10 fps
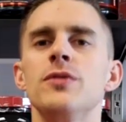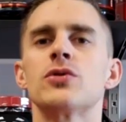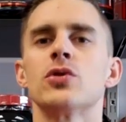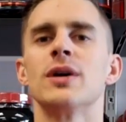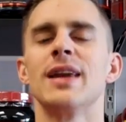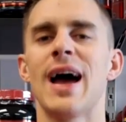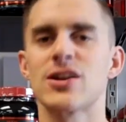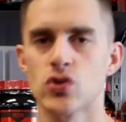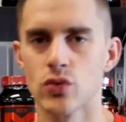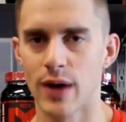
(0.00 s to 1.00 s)
through a
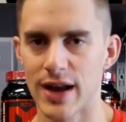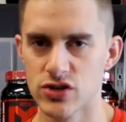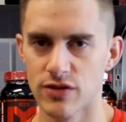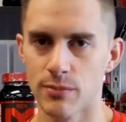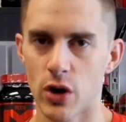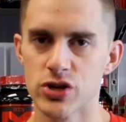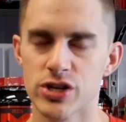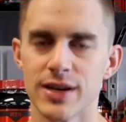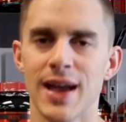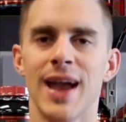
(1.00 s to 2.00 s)
natural range of
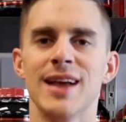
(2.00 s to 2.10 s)
motion.